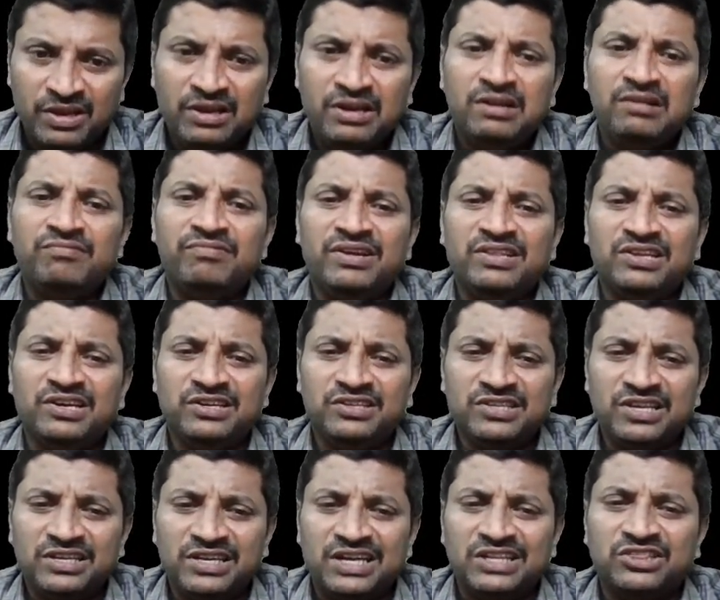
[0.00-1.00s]
Whether it is
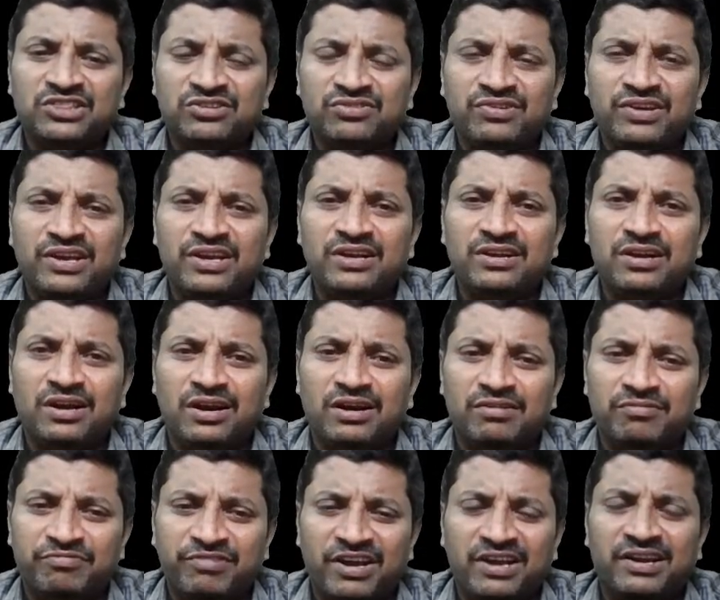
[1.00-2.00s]
a earthquake
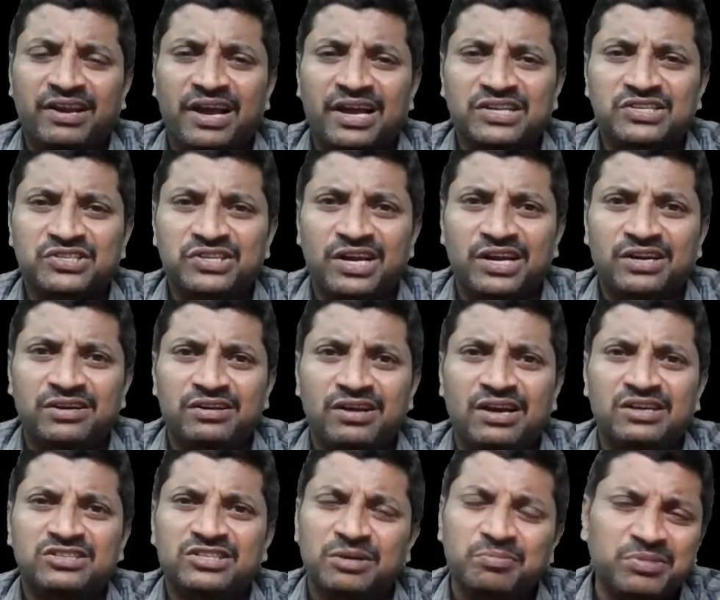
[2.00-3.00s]
or fire accident
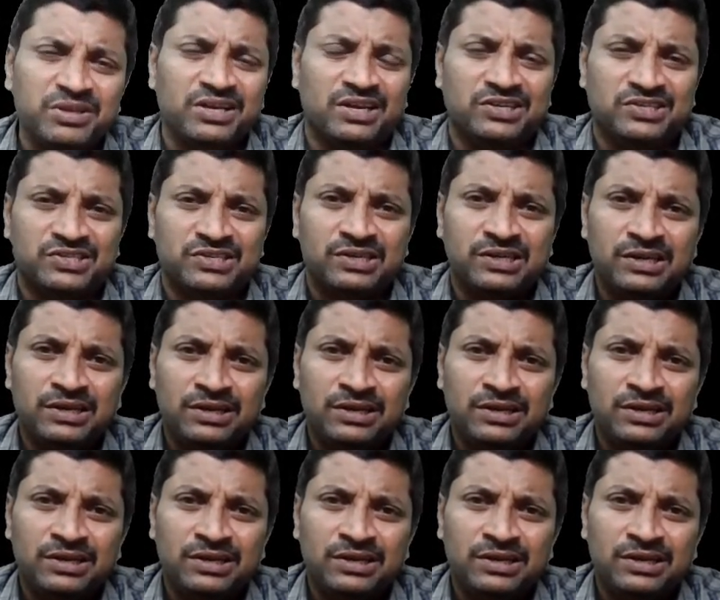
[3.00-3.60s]
or something else.